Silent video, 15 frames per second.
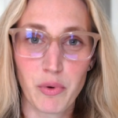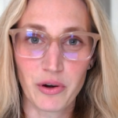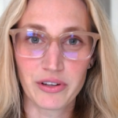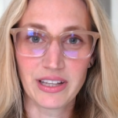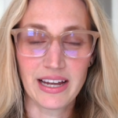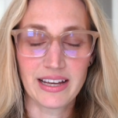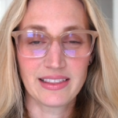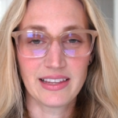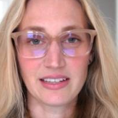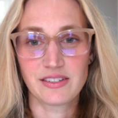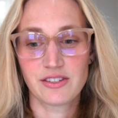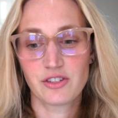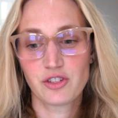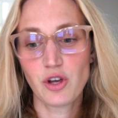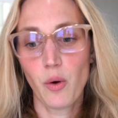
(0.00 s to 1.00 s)
board like
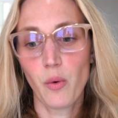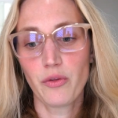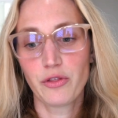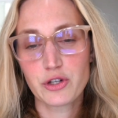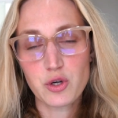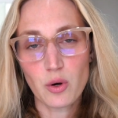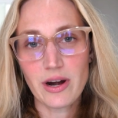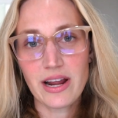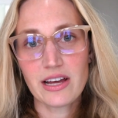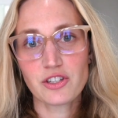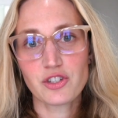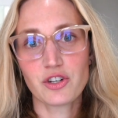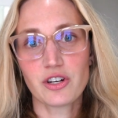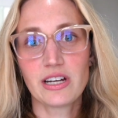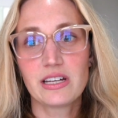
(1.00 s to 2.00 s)
this? So the short
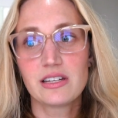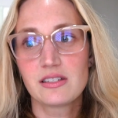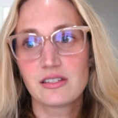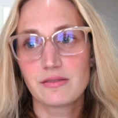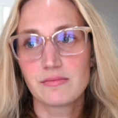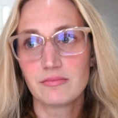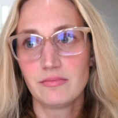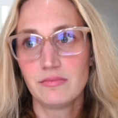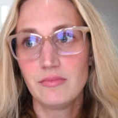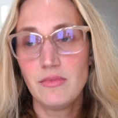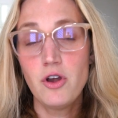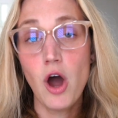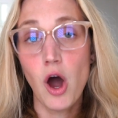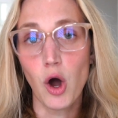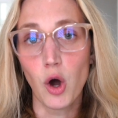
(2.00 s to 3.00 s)
answer is
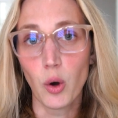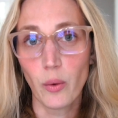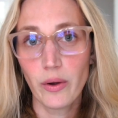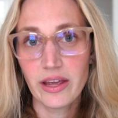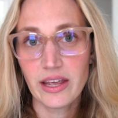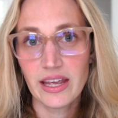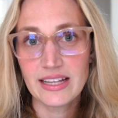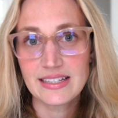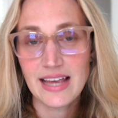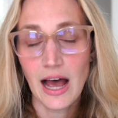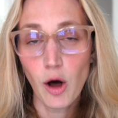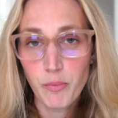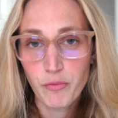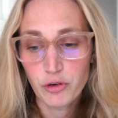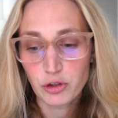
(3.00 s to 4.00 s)
no. It's
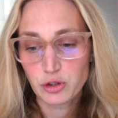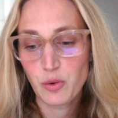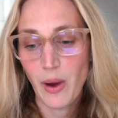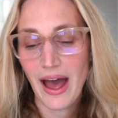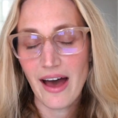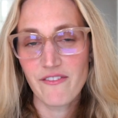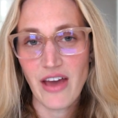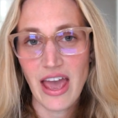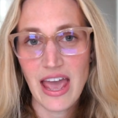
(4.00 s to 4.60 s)
helpful to have